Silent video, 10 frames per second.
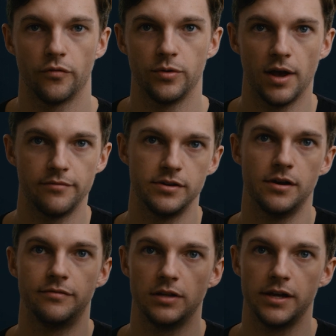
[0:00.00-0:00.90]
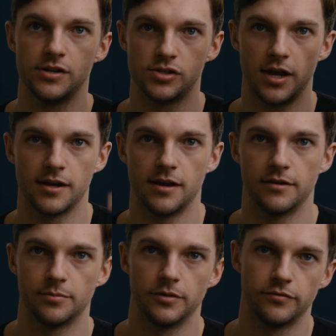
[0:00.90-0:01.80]
if you have enough light shining on
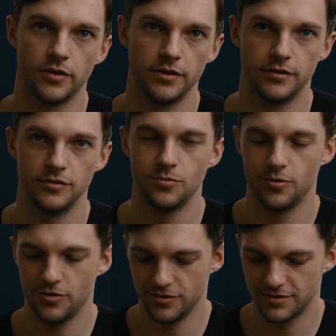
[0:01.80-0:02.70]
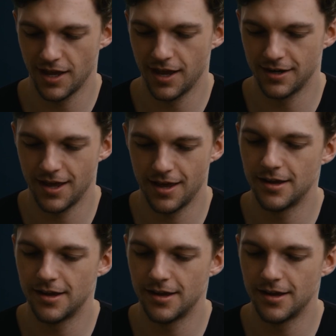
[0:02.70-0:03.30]
it from the front, you won't notice, and